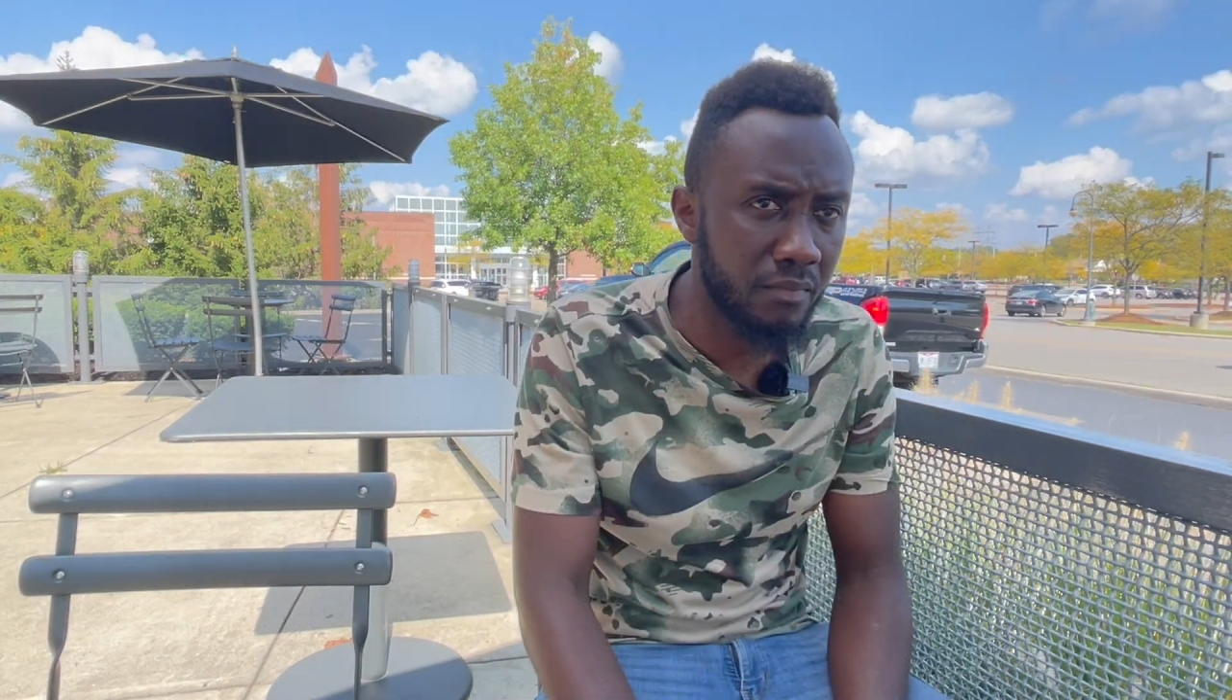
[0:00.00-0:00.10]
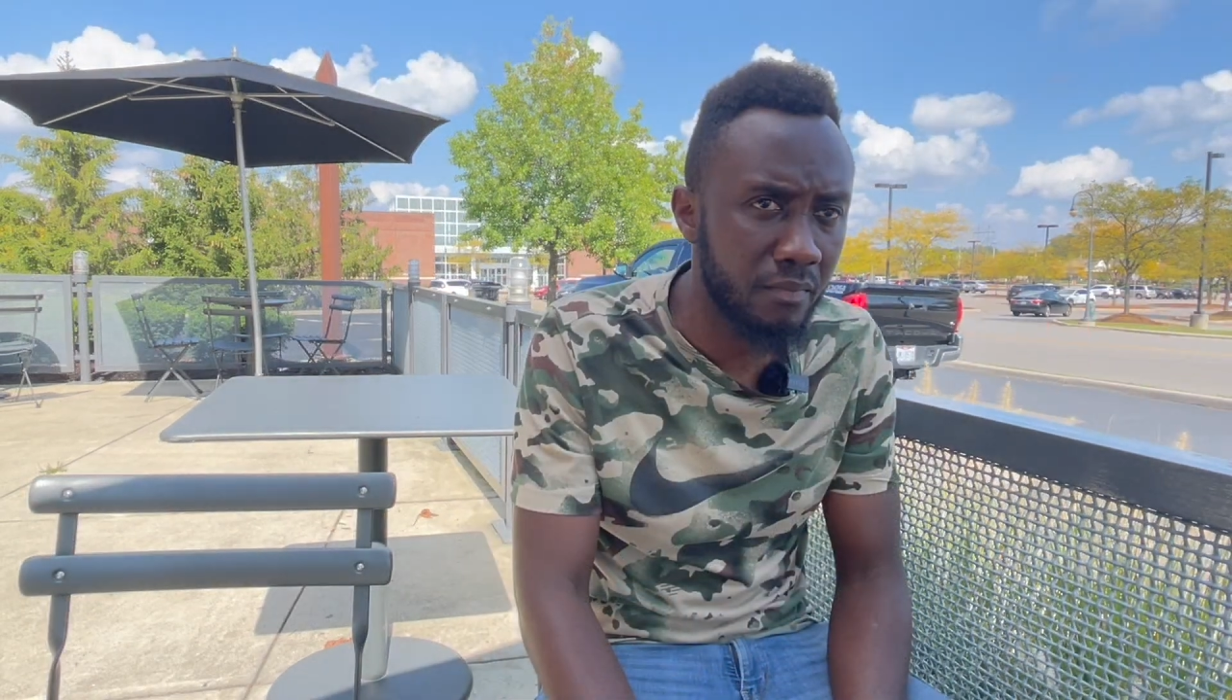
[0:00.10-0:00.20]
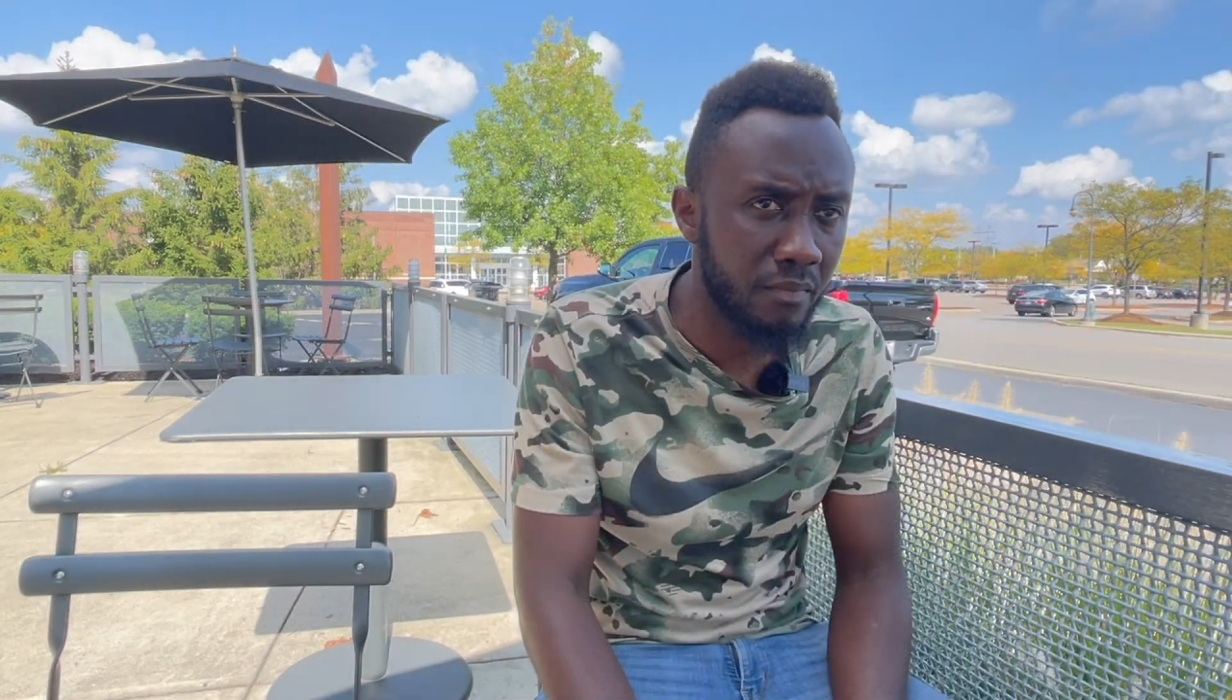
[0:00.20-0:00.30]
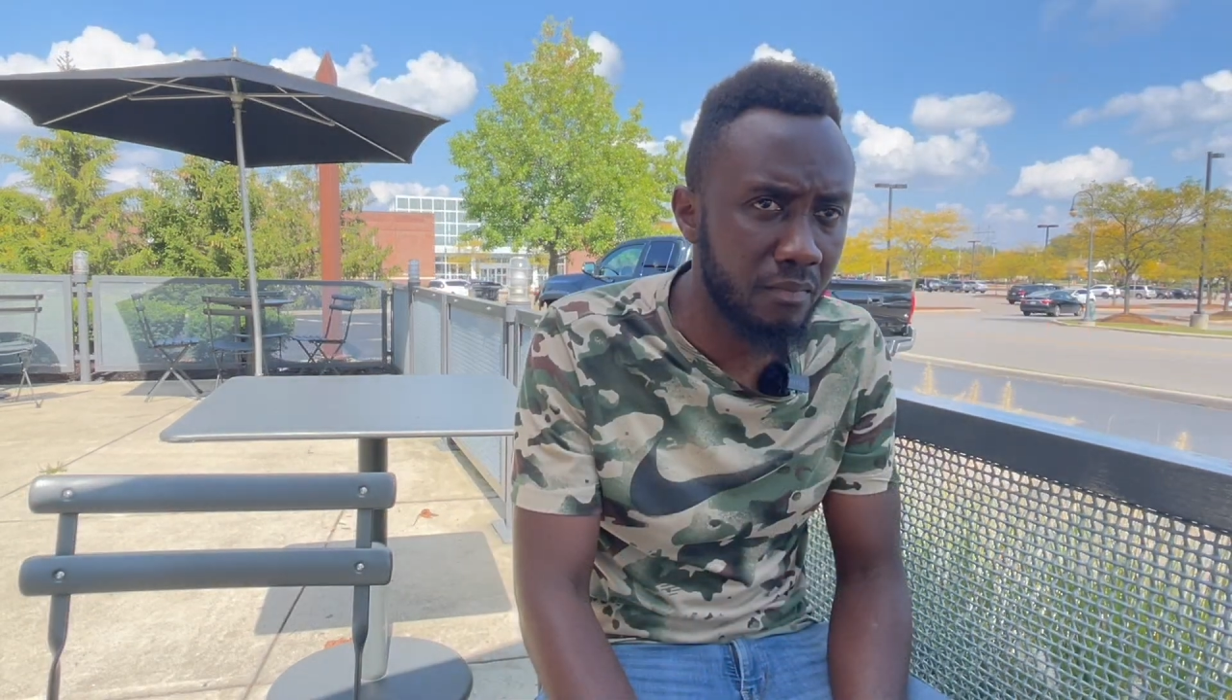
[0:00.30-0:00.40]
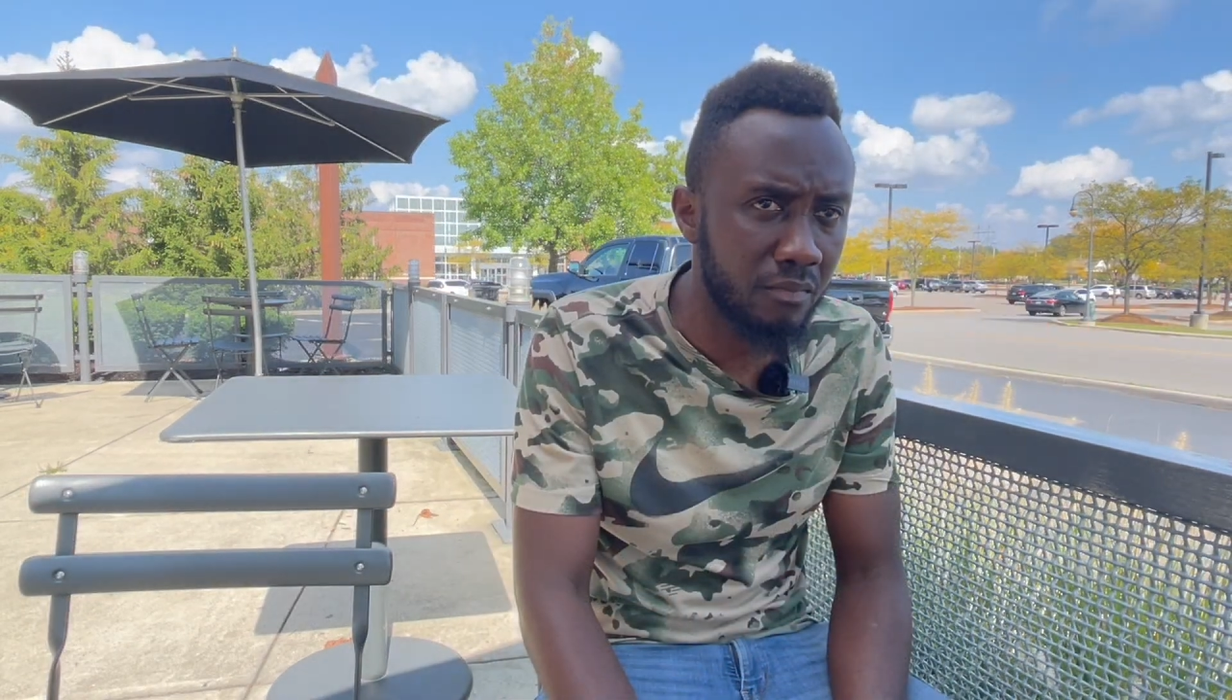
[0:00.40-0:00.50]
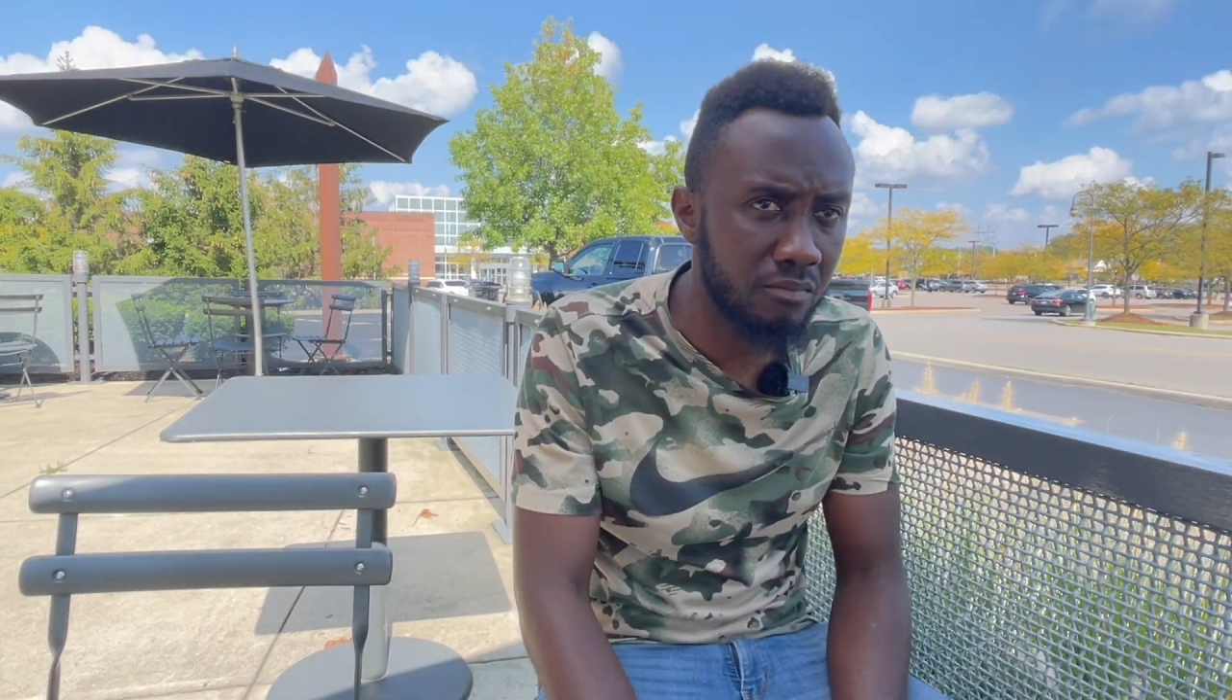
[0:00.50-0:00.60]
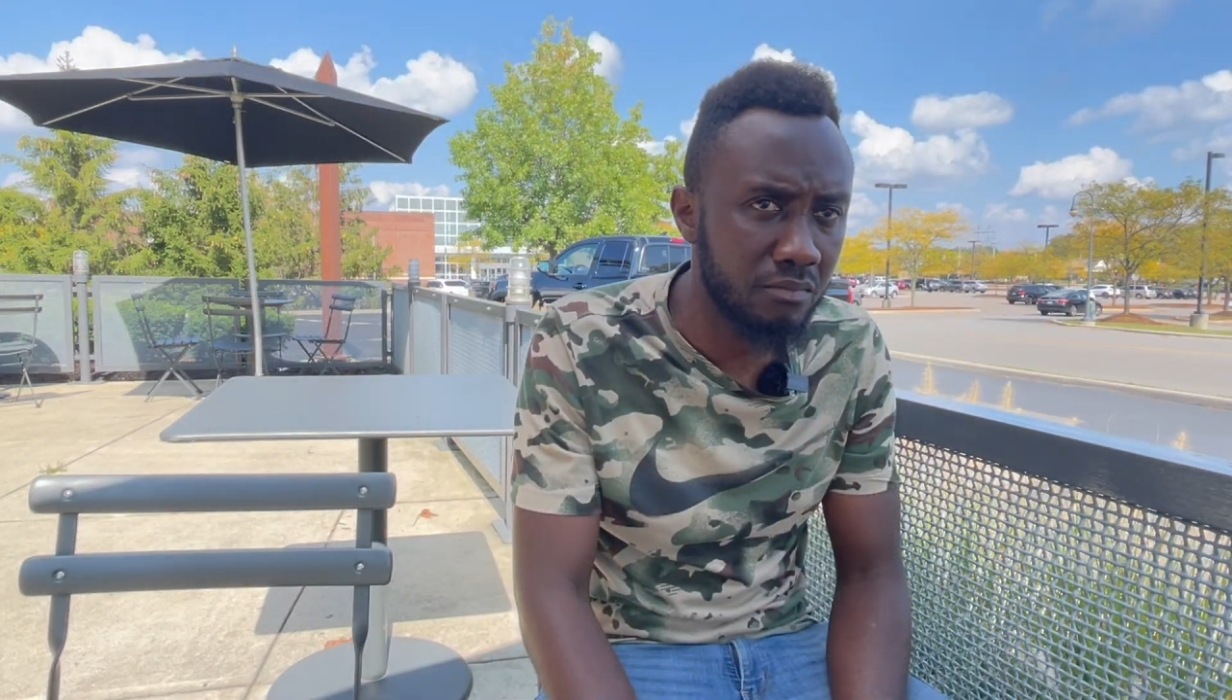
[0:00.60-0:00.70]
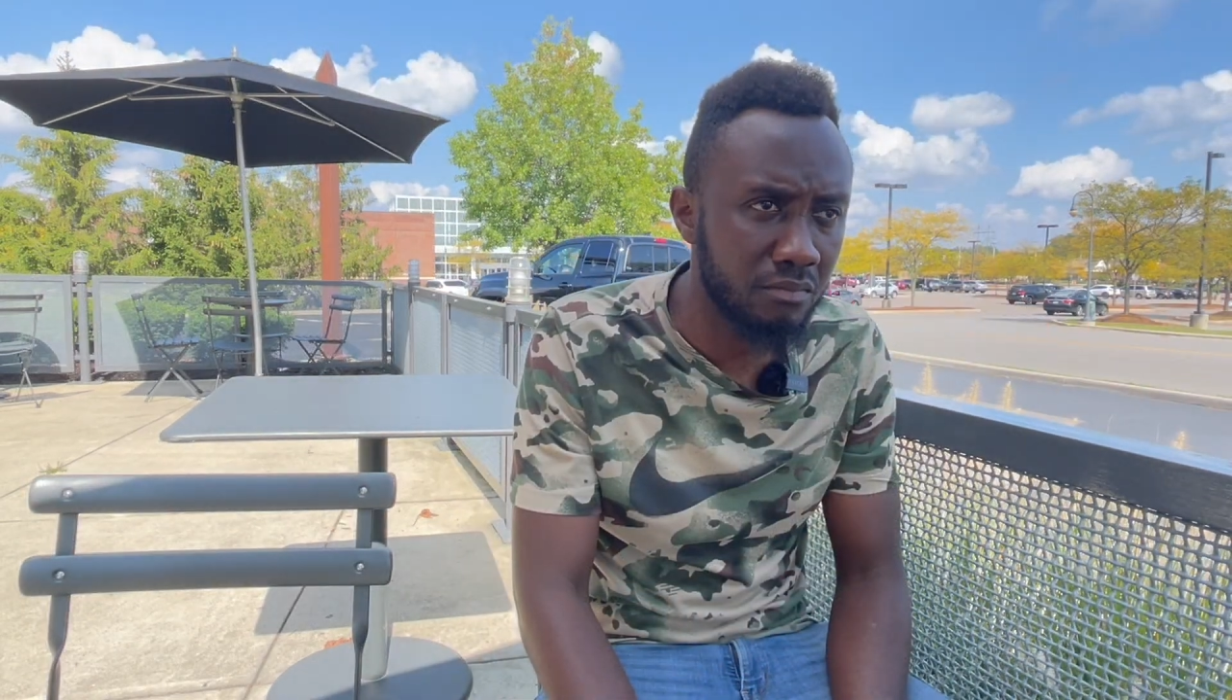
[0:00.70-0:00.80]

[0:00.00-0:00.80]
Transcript: the girl.